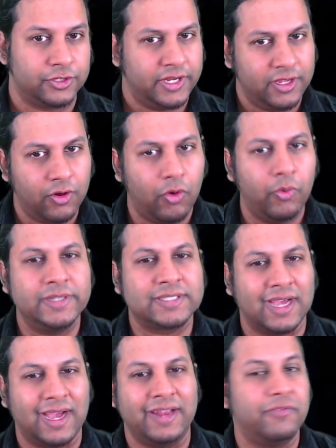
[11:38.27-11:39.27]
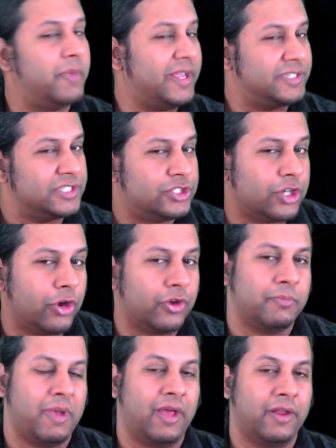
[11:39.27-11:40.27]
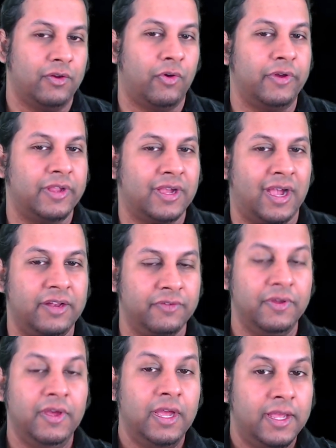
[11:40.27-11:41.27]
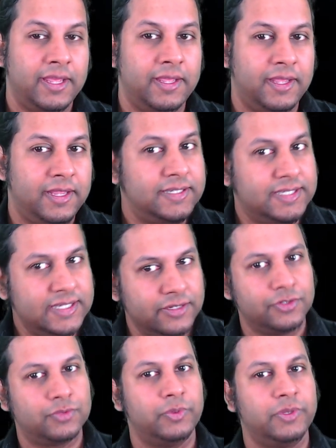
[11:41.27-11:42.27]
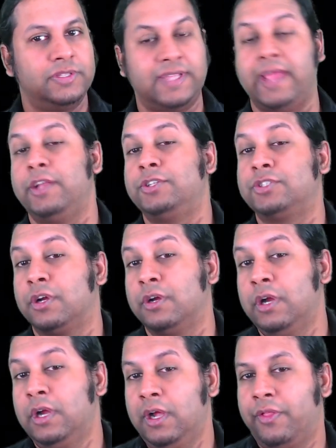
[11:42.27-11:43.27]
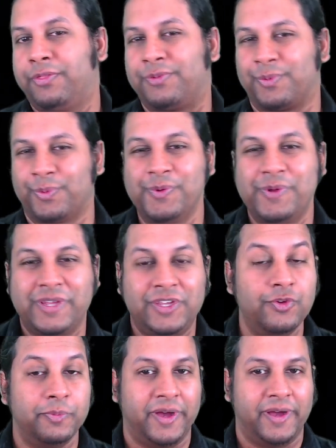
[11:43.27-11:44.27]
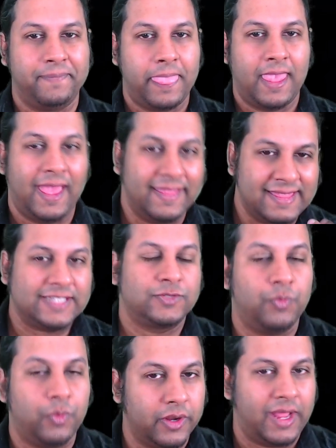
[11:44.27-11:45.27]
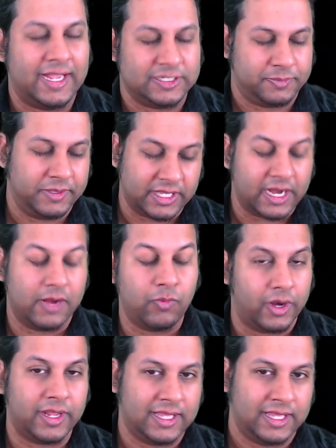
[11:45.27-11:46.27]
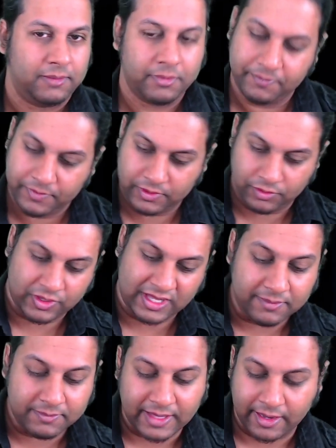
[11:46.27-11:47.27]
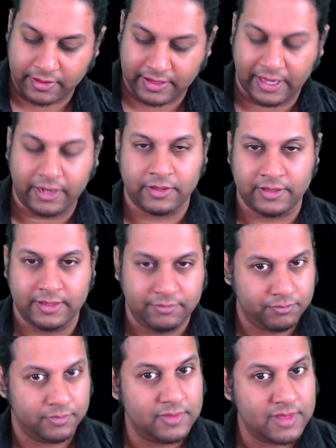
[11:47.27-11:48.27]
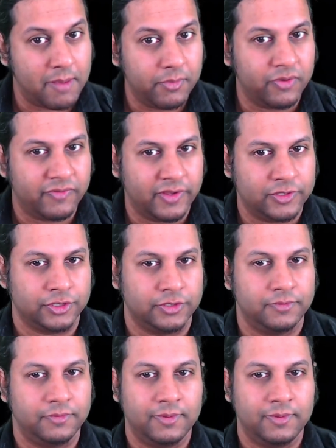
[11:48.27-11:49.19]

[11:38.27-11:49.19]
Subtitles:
He always kind of makes a joke about it, or he deals with danger through humor, and that's one aspect that I'd want to keep. You keep that motivation.